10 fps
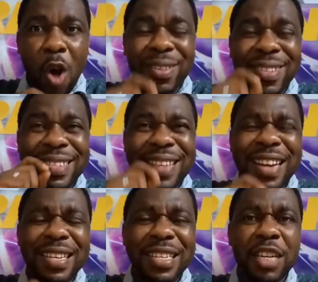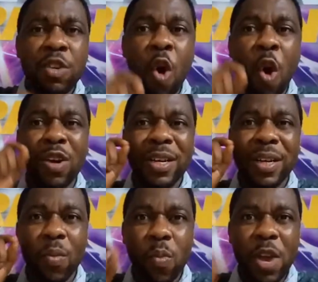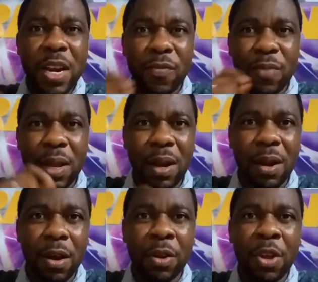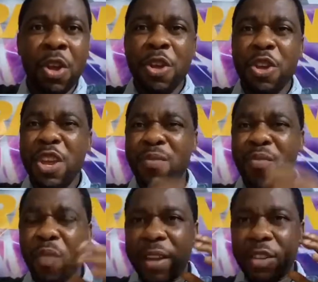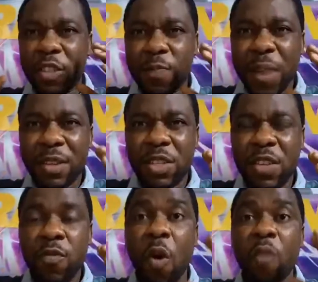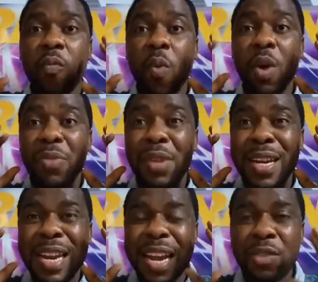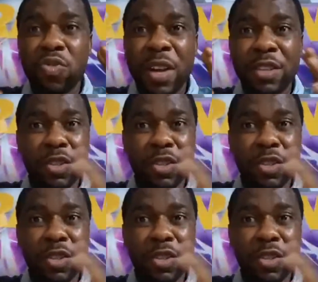on standing on the will of God, irrespective of what the natural